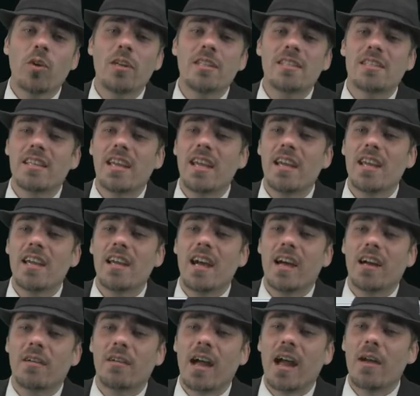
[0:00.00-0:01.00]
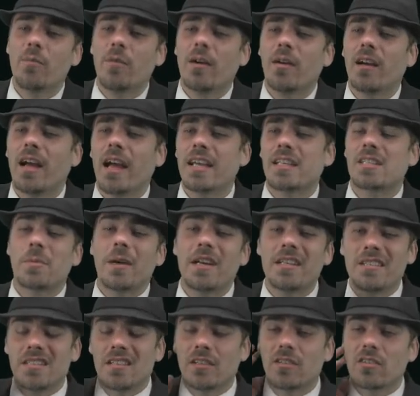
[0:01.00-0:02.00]
would say I
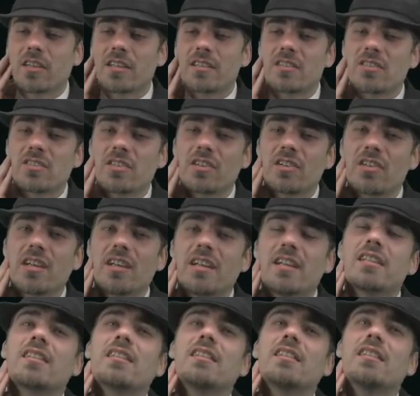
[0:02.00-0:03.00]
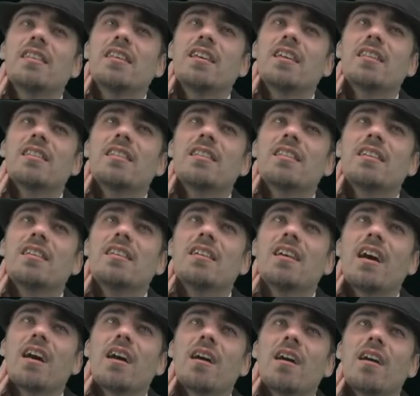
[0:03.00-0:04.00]
expressed a little concern in
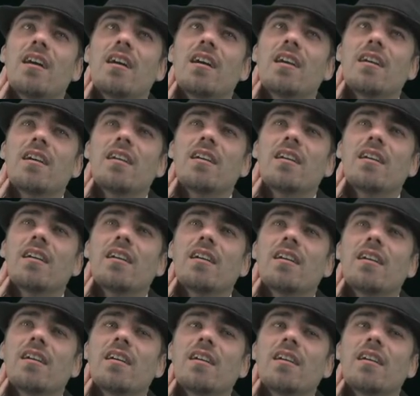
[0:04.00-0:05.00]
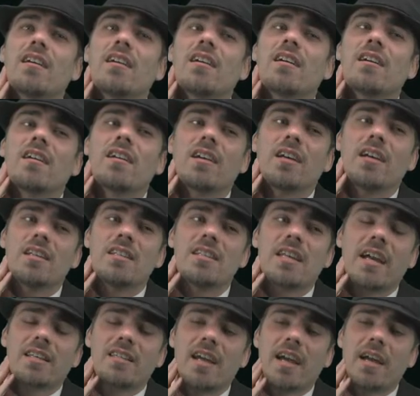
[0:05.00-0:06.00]
the
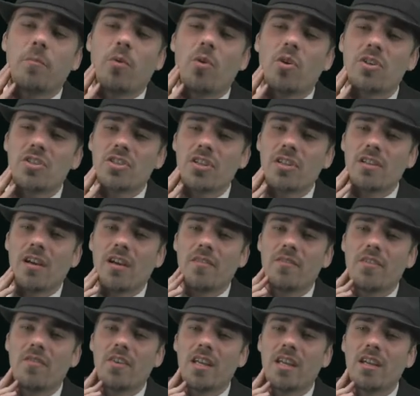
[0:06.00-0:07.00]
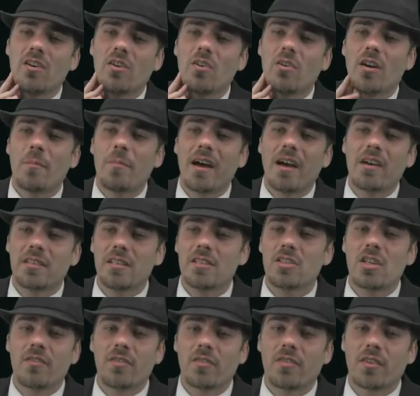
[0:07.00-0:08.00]
deck tech portion of the video about
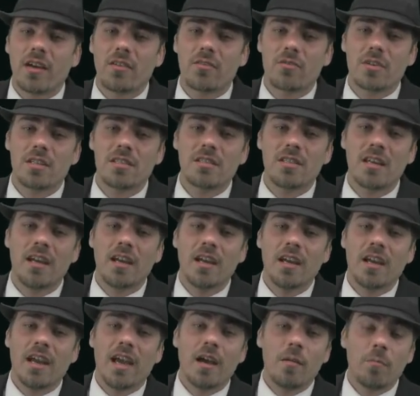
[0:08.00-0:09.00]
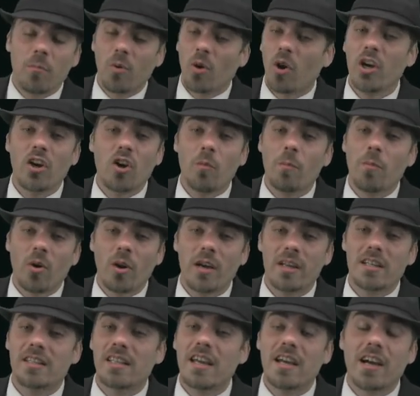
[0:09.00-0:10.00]
these Chiefs of Foundries, and boy, oh
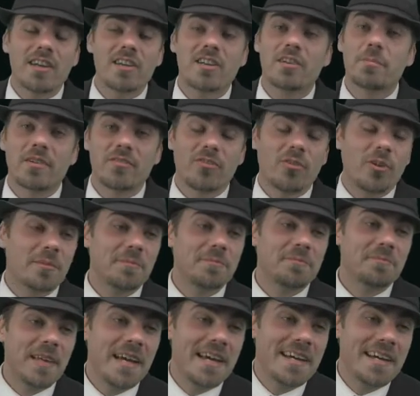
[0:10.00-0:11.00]
boy, did they underperform.